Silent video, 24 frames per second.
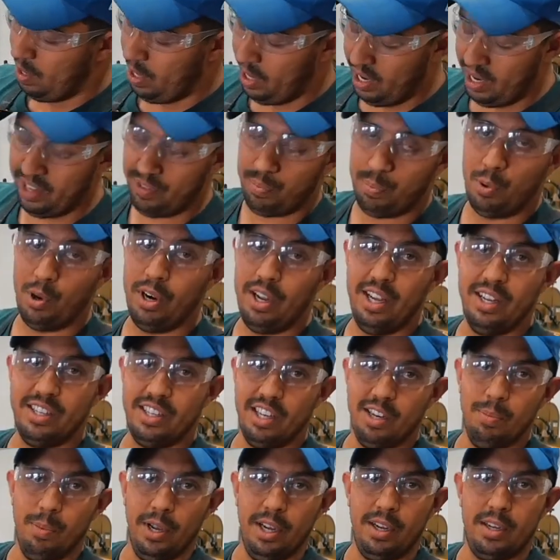And it's pretty
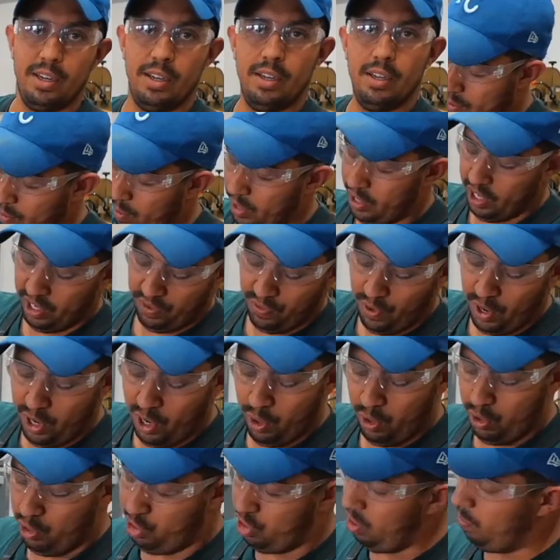easy to make. With this
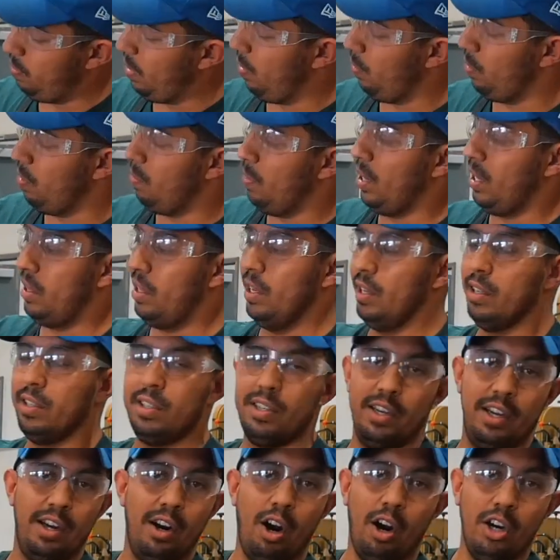video, you should be able to make
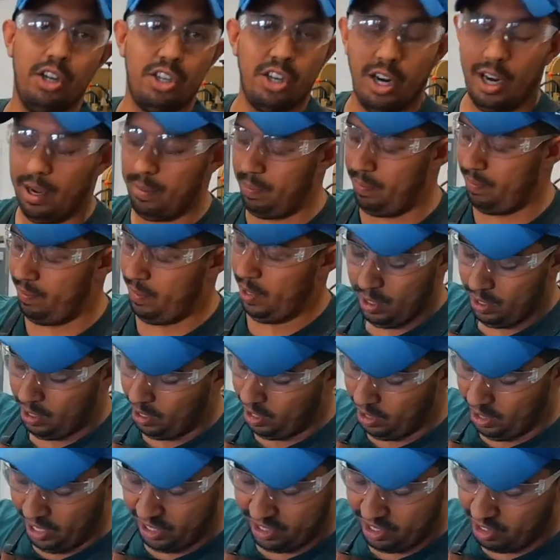this in our shop
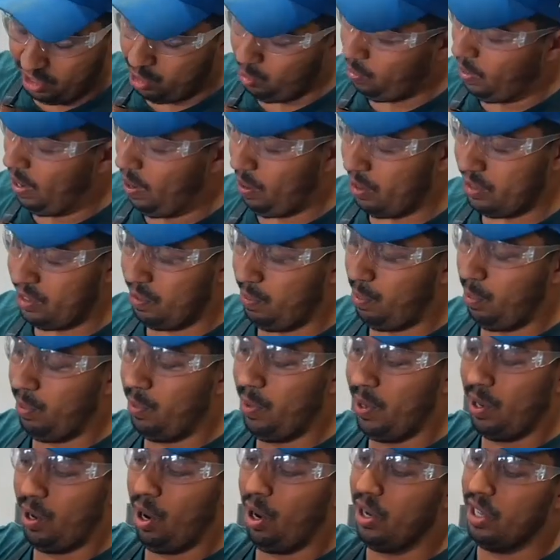in less than 2 hours,
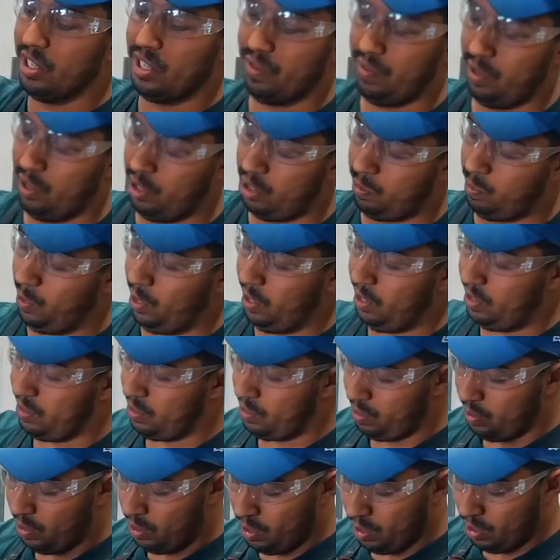regardless of your
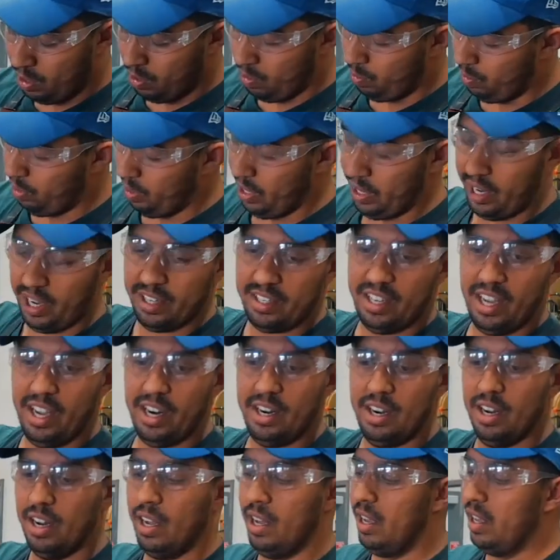experience. Like I
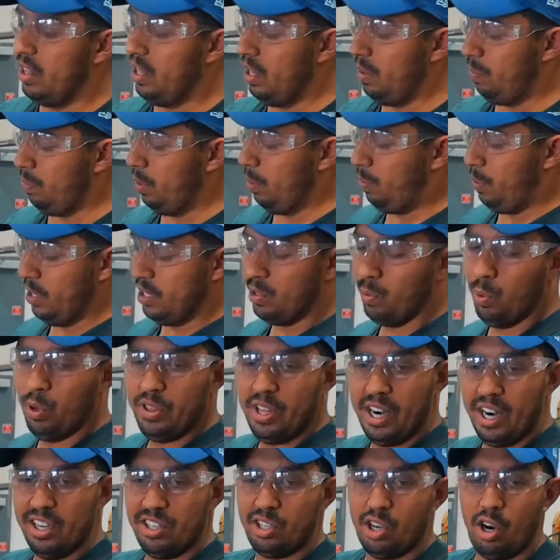said, the piece of
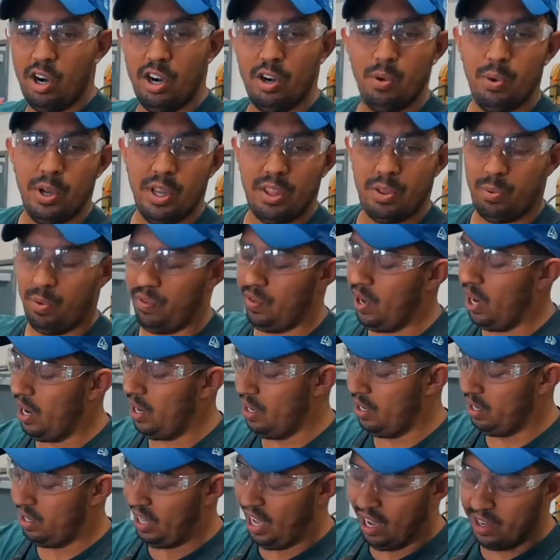wood that I started with, we've
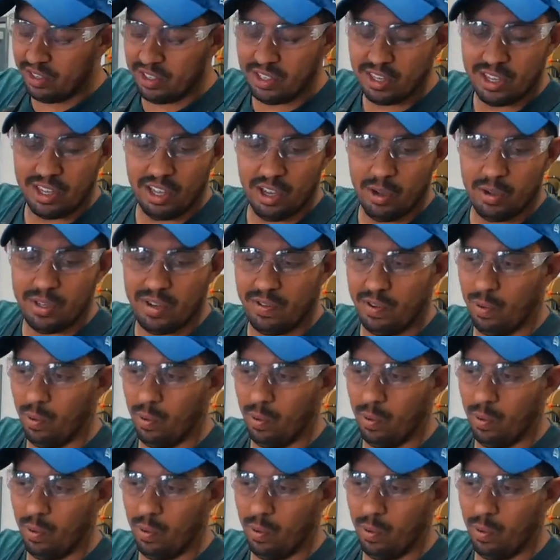got thousands of those.